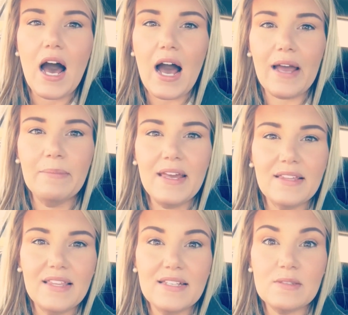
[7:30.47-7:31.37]
I make
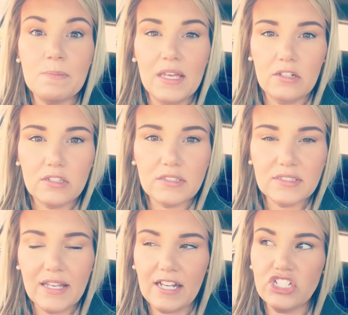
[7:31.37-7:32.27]
these
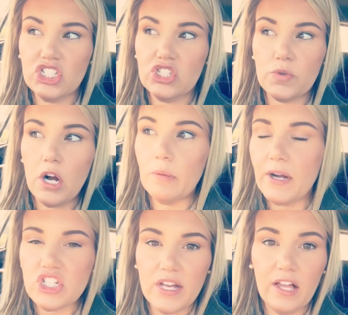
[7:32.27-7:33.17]
meals and I just throw a
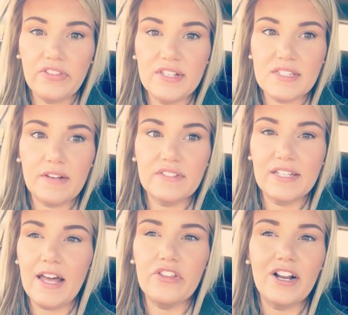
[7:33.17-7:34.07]
bunch of healthy stuff
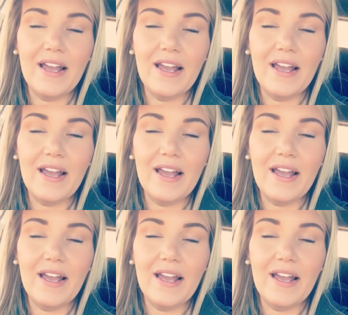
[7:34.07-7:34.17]
together,